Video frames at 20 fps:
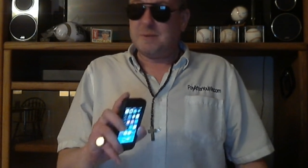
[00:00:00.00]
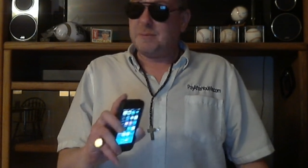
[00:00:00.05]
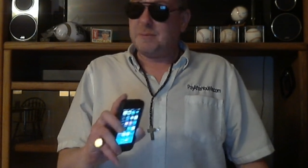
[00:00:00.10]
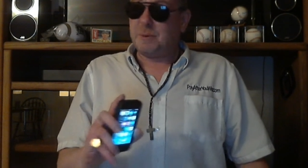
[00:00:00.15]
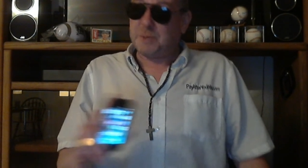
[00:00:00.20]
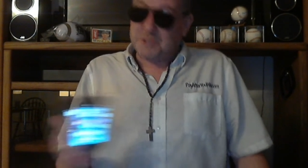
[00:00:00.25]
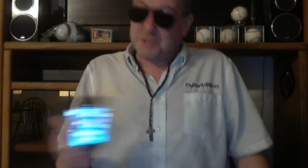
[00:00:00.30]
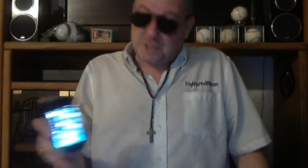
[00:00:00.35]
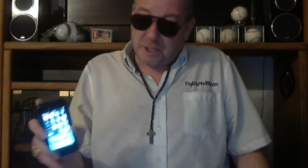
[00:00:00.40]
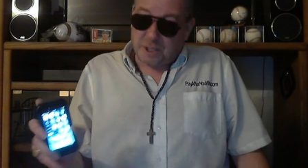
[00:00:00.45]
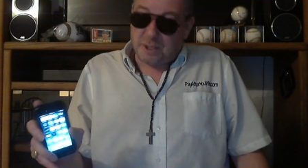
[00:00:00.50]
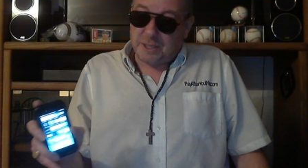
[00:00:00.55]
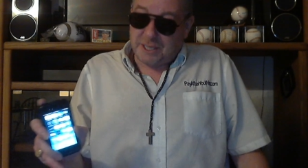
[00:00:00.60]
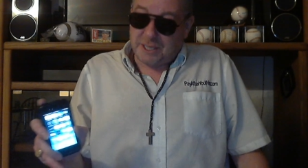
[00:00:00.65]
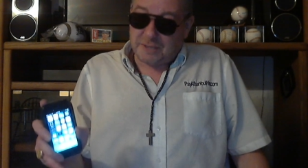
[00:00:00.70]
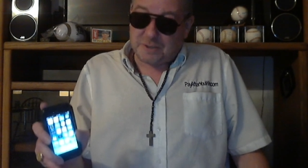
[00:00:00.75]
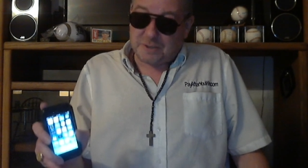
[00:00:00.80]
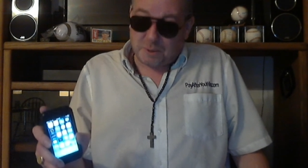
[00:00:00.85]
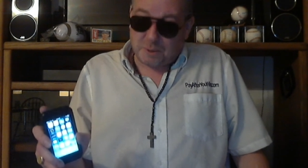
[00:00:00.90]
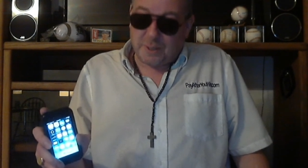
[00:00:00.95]
But we still
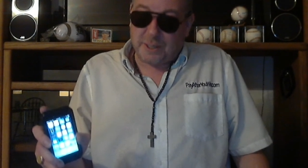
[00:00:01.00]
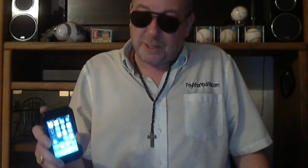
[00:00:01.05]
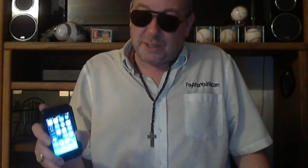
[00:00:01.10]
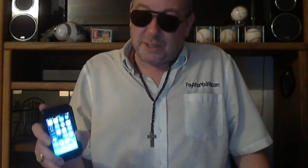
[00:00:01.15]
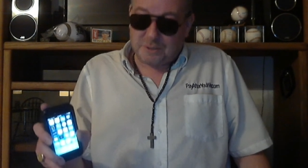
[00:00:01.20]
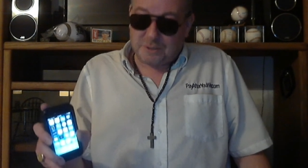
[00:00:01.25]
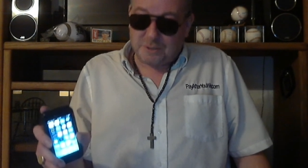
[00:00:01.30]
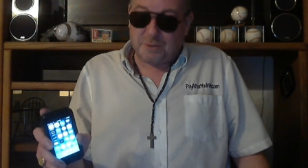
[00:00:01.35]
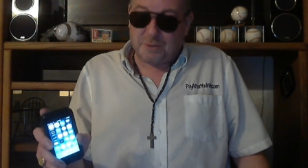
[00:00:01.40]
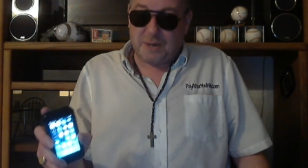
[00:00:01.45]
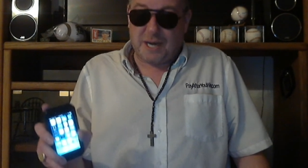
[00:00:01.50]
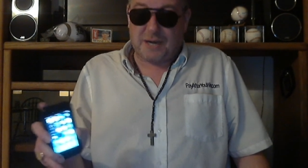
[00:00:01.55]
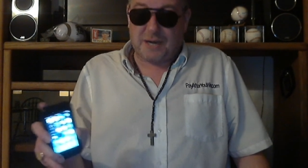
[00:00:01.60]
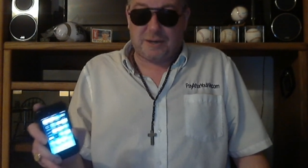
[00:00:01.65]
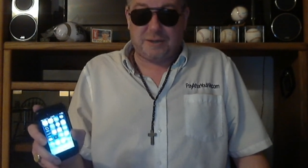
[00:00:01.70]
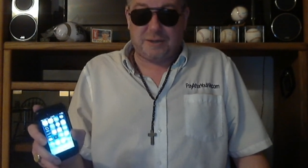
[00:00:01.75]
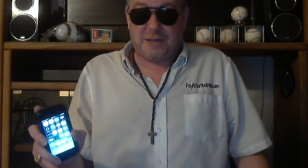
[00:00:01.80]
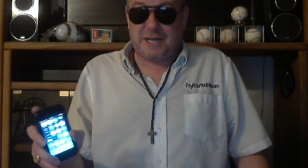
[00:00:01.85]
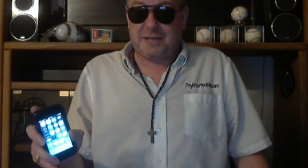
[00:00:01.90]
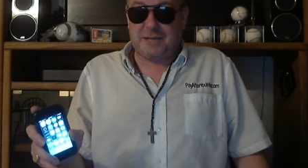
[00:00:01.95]
hit 22 out
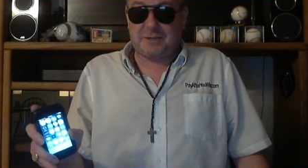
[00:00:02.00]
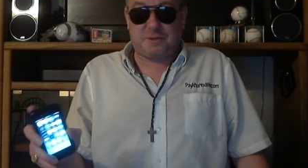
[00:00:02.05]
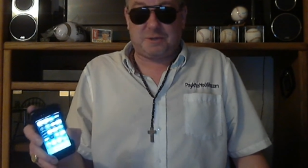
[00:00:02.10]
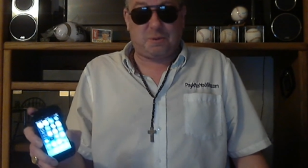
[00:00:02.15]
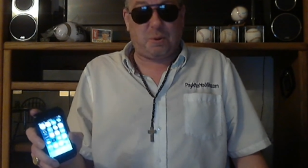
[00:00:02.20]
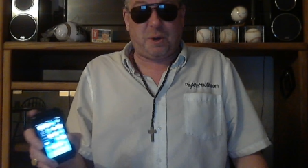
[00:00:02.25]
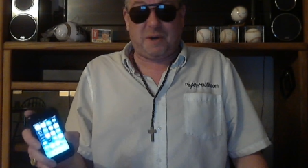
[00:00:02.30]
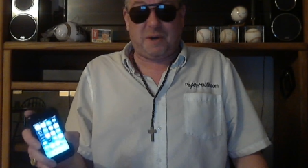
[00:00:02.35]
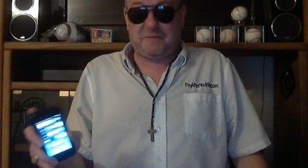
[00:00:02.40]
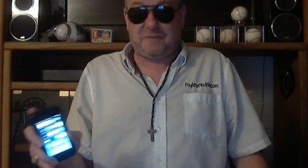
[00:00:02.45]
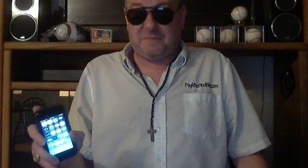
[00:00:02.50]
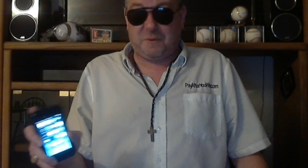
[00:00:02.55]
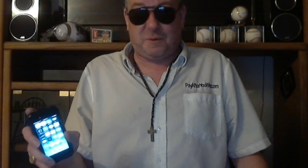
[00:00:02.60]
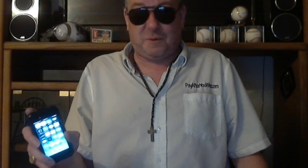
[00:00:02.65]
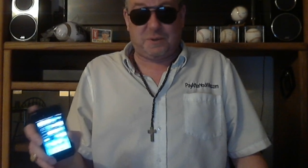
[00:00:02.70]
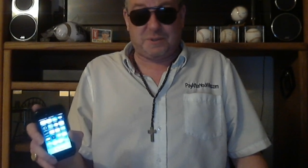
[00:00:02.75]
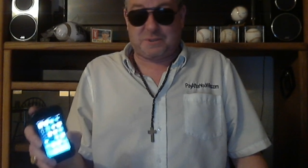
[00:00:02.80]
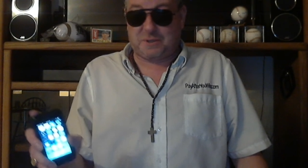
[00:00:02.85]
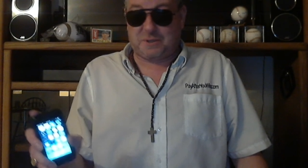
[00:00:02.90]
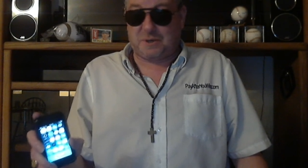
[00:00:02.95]
of the last
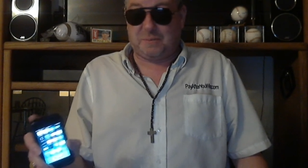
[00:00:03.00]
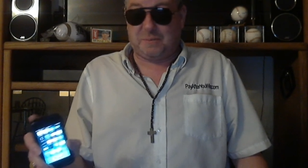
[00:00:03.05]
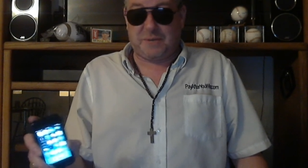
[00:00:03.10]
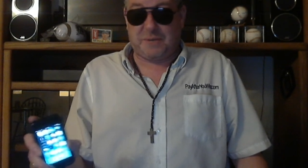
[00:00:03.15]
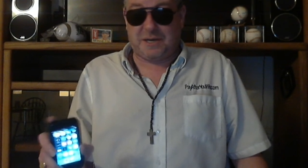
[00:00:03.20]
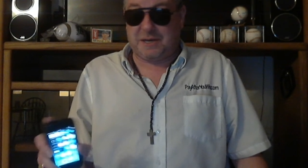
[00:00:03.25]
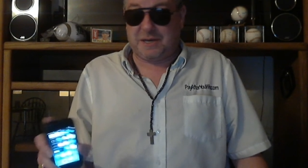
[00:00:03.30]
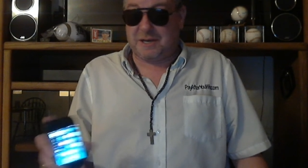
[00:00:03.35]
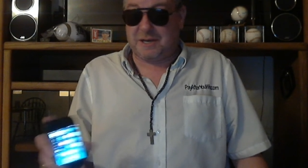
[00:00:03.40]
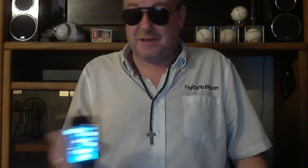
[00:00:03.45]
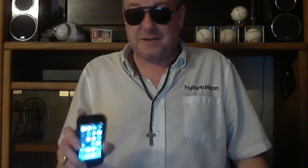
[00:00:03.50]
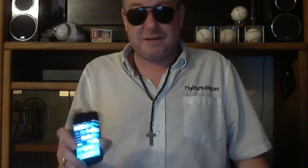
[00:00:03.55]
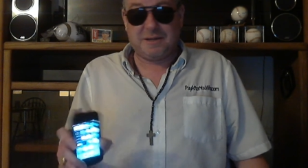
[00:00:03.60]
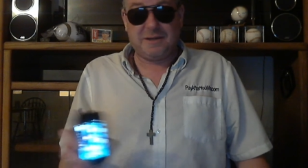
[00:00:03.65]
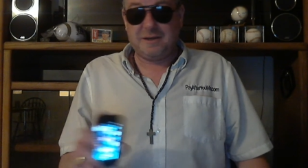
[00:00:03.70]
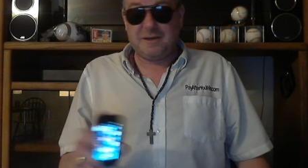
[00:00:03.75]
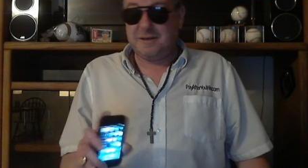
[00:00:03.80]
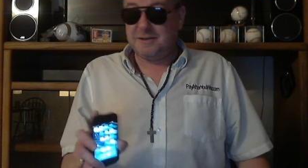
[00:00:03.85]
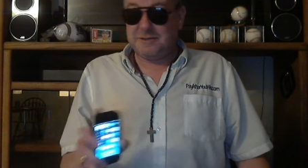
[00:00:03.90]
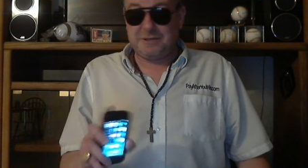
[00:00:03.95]
24, so I mean, uh,
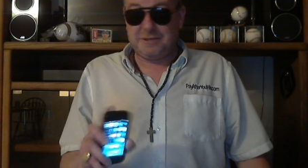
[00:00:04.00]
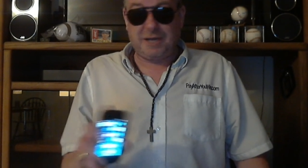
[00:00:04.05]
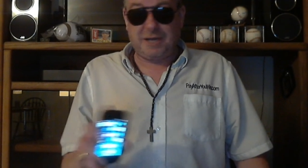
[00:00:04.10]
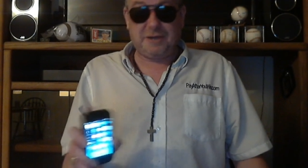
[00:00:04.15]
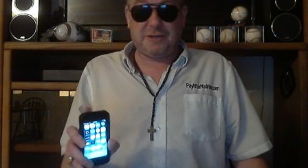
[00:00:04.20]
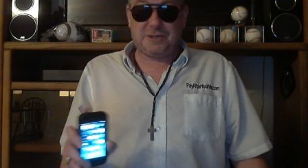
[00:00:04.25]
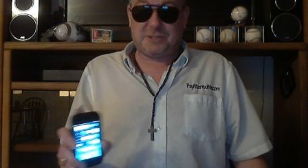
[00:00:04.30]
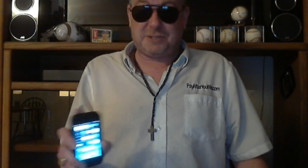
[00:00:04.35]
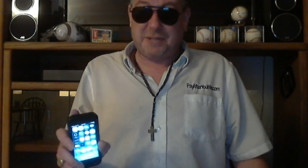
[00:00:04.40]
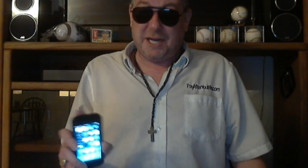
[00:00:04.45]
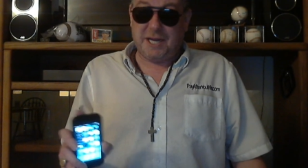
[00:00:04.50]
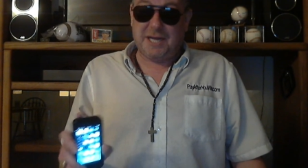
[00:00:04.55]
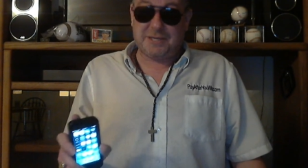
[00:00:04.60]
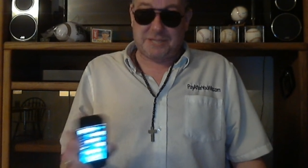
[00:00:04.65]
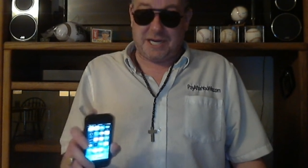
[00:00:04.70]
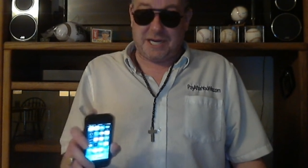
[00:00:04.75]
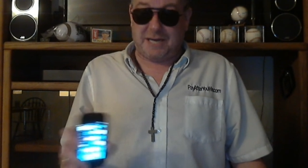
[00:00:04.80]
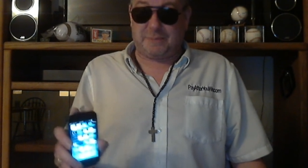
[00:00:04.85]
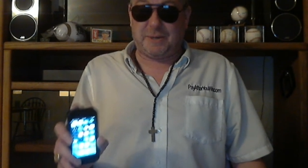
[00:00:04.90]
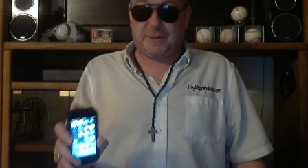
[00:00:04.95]
nothing to
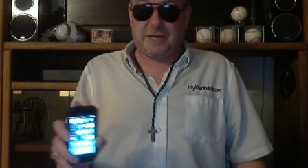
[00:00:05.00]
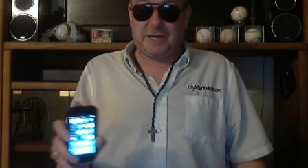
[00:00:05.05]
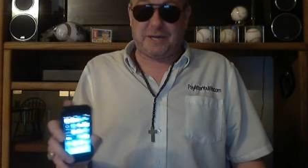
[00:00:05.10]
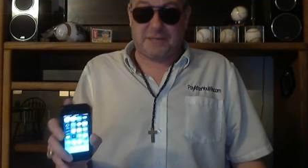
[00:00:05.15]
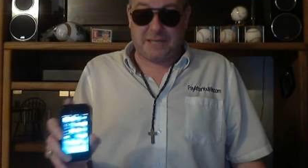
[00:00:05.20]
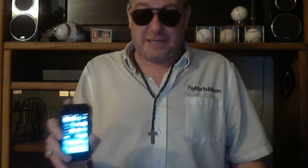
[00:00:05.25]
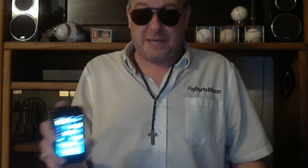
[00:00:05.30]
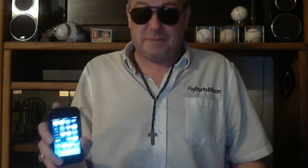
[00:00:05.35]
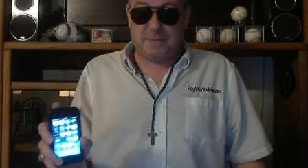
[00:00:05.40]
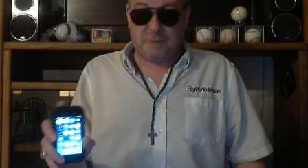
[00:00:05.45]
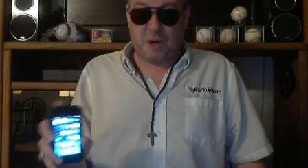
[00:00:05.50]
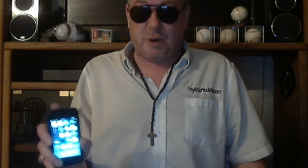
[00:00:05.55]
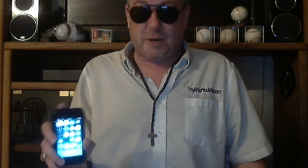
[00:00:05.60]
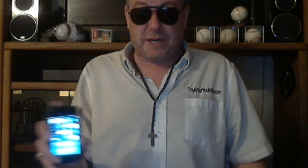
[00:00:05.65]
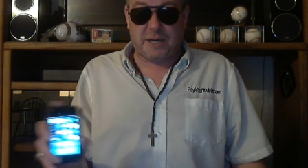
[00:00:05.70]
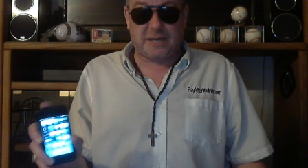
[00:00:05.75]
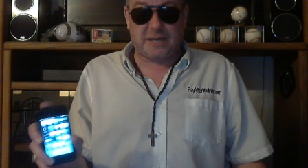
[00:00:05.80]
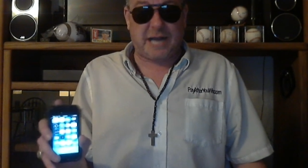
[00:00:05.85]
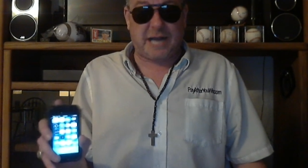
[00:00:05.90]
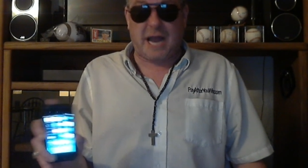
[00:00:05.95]
sneeze at. We're going to keep
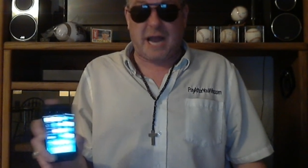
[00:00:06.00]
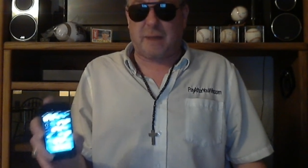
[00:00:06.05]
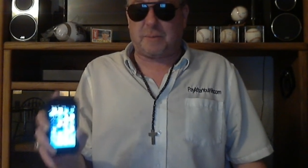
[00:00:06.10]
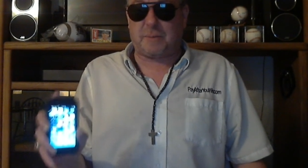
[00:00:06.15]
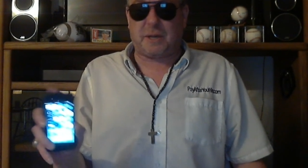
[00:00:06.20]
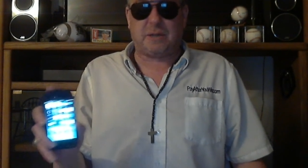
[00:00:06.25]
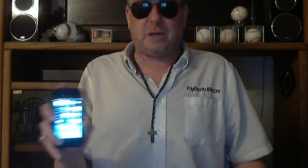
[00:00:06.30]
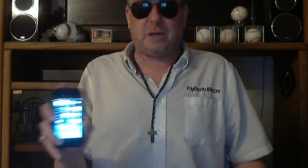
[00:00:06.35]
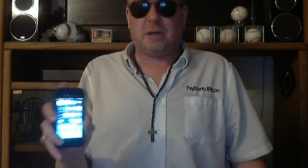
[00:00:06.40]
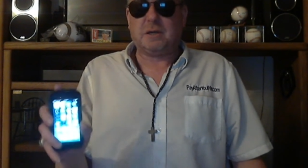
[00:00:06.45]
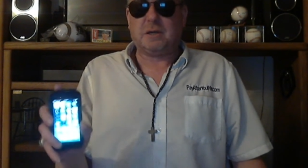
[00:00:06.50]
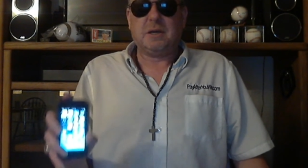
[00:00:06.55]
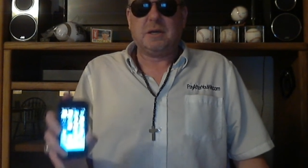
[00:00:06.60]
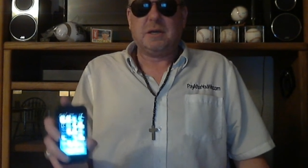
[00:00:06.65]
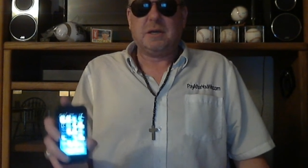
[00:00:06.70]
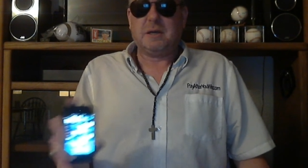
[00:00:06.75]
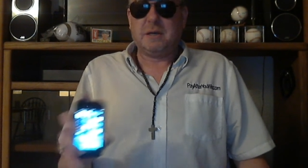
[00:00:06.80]
going here, Cap. Now, look,